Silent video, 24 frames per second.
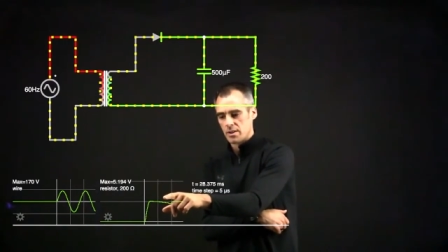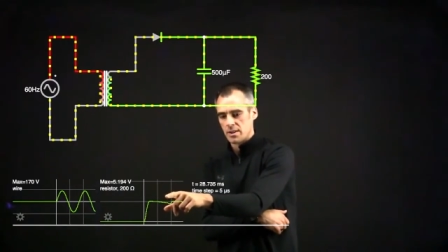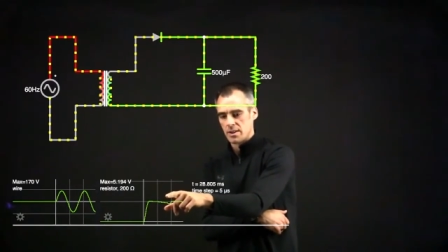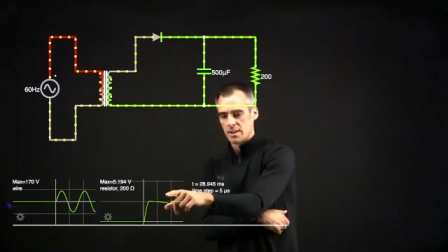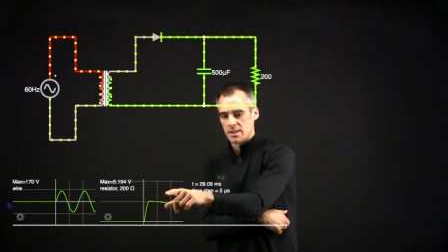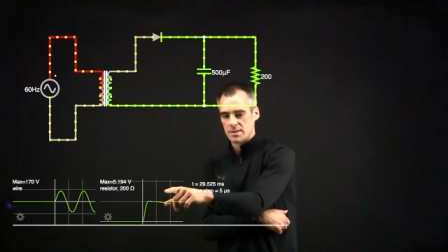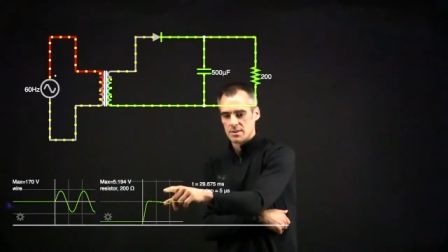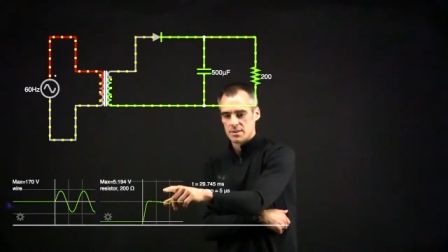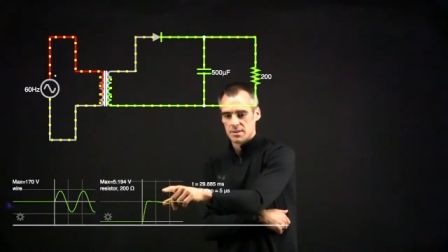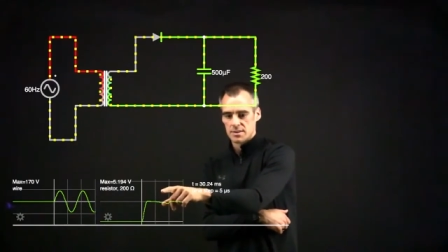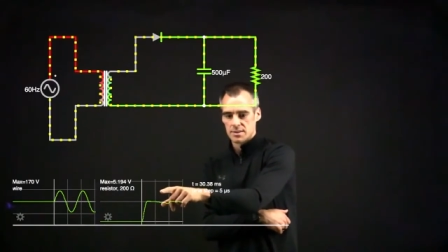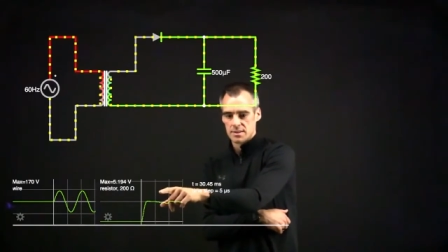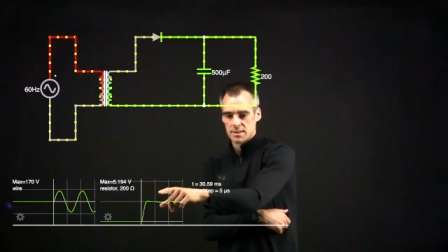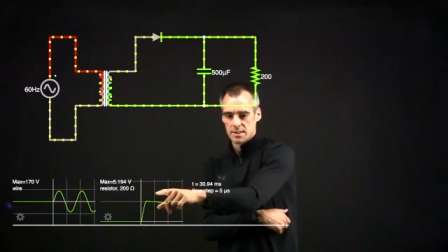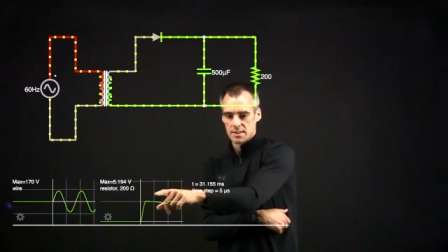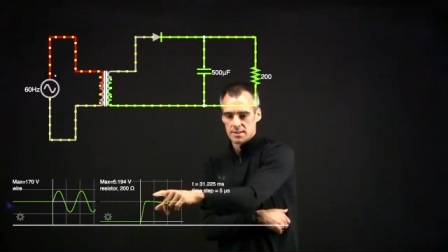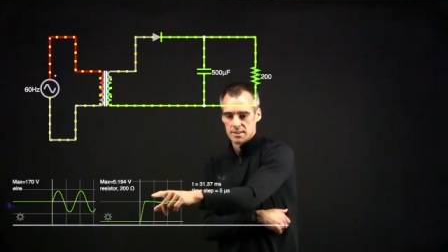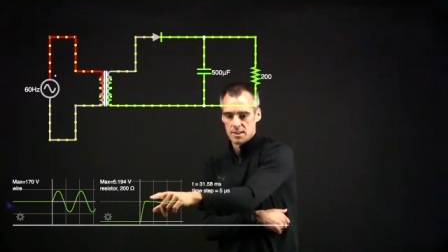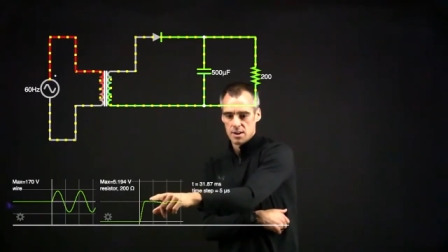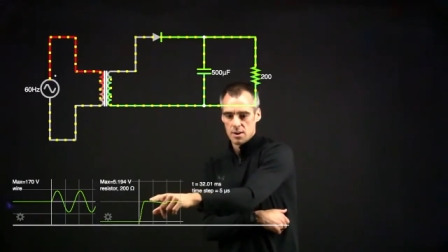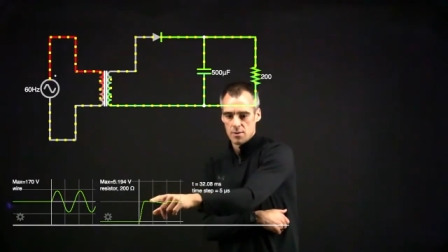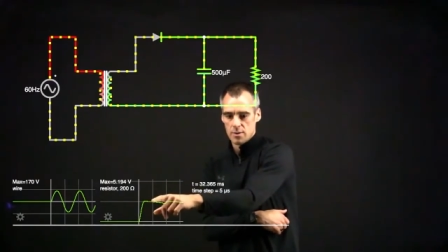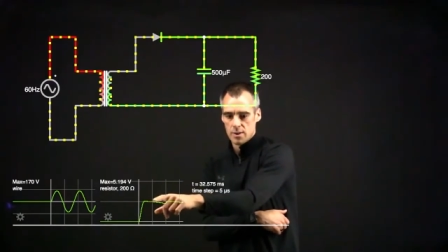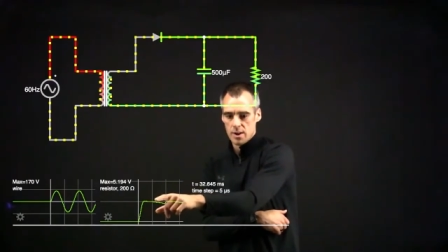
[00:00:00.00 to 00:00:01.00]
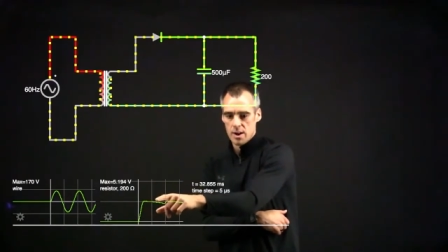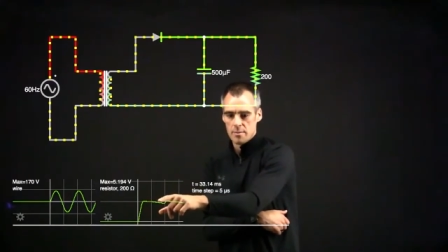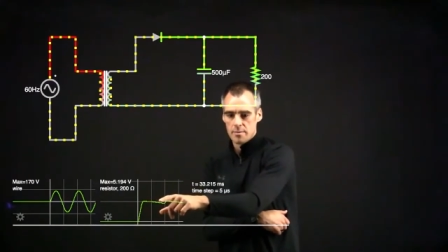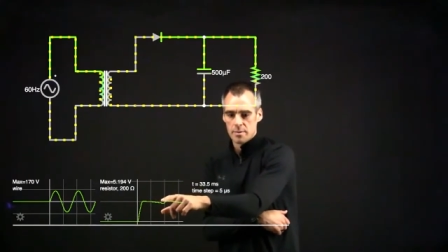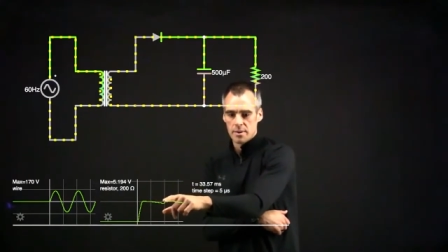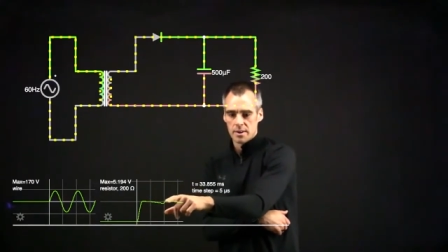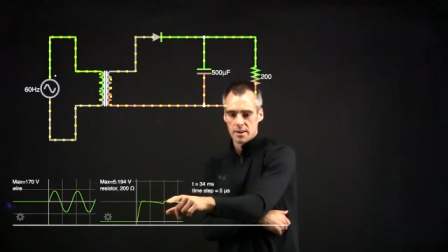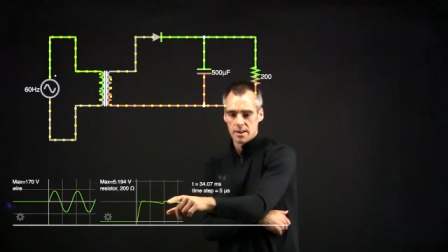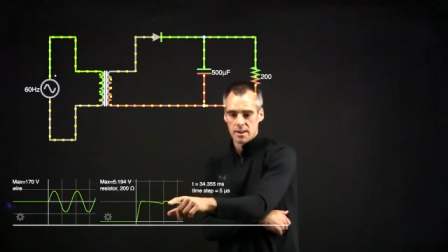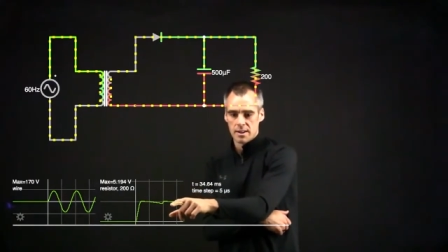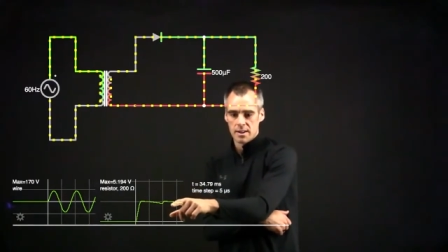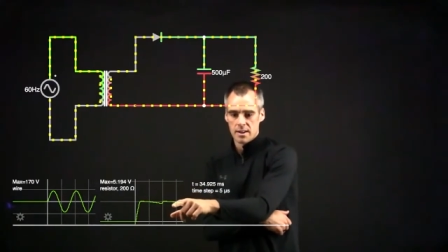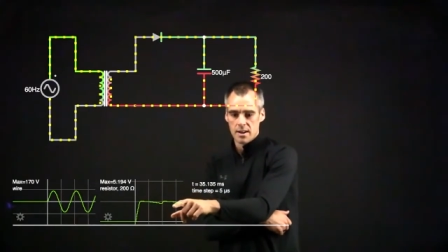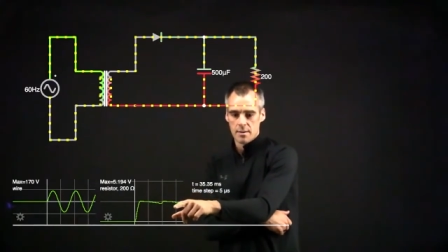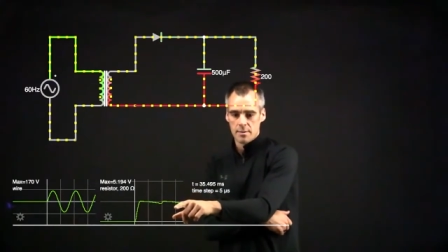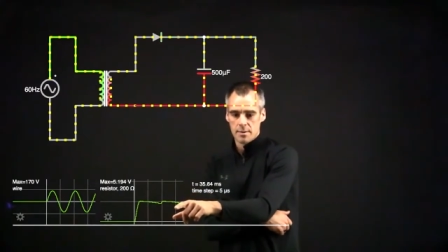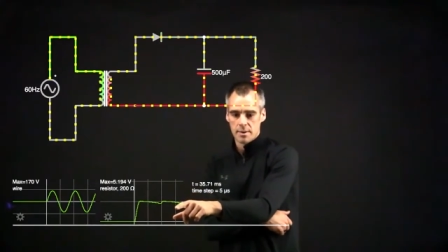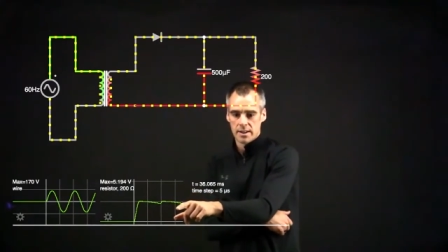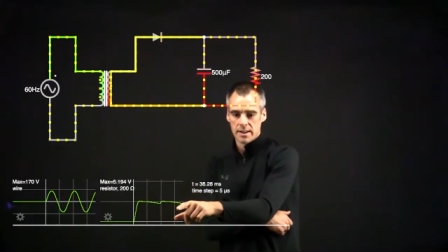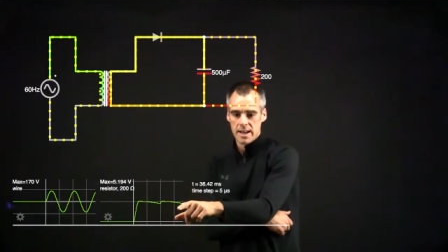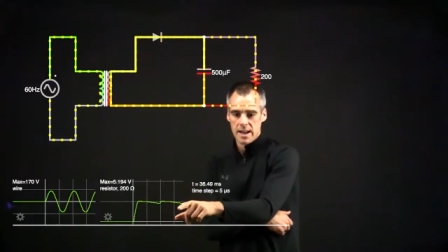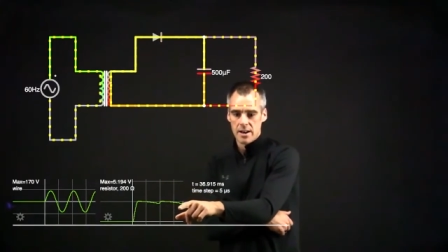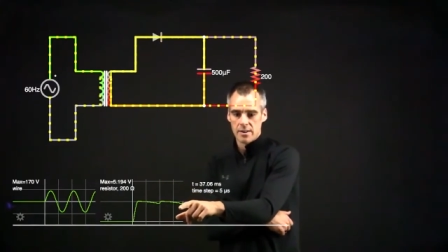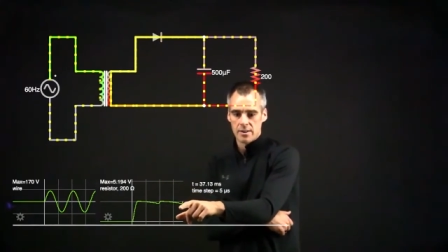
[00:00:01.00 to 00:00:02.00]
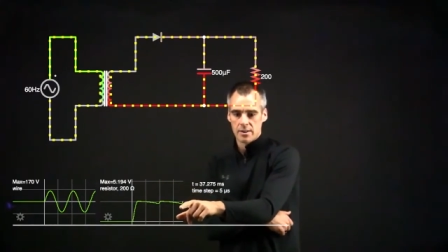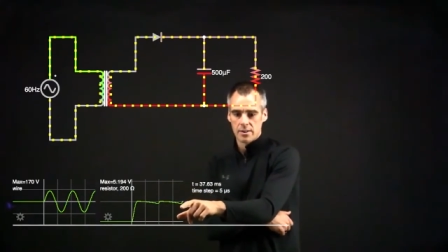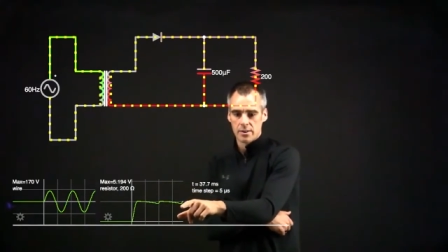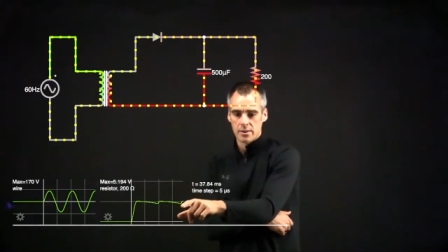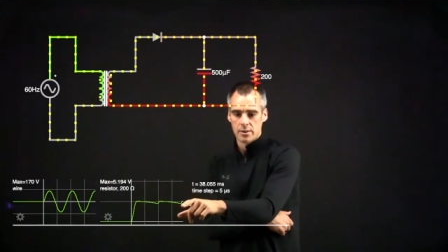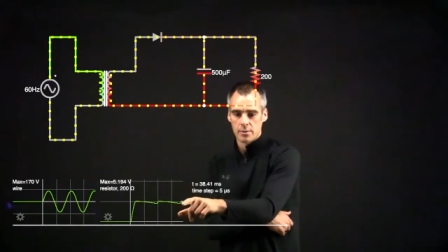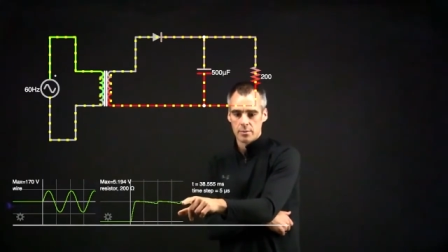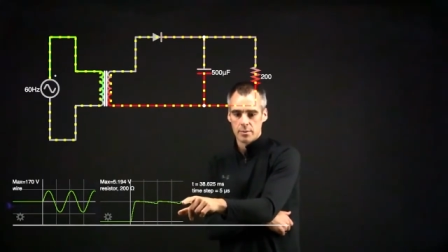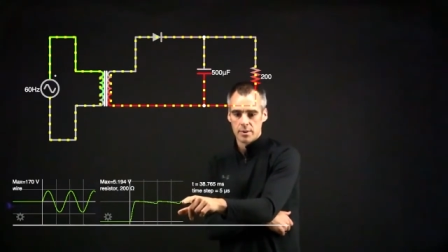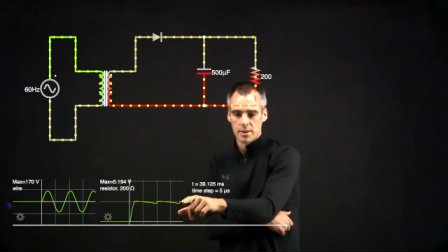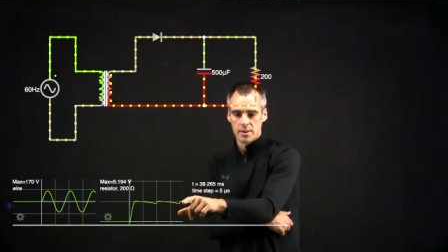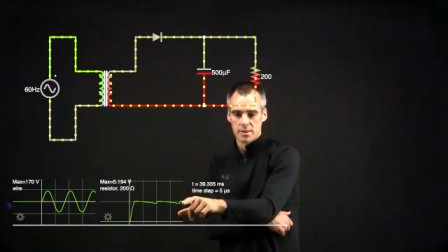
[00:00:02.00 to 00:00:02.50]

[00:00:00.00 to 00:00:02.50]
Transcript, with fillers: It's just going up and coming down a little bit.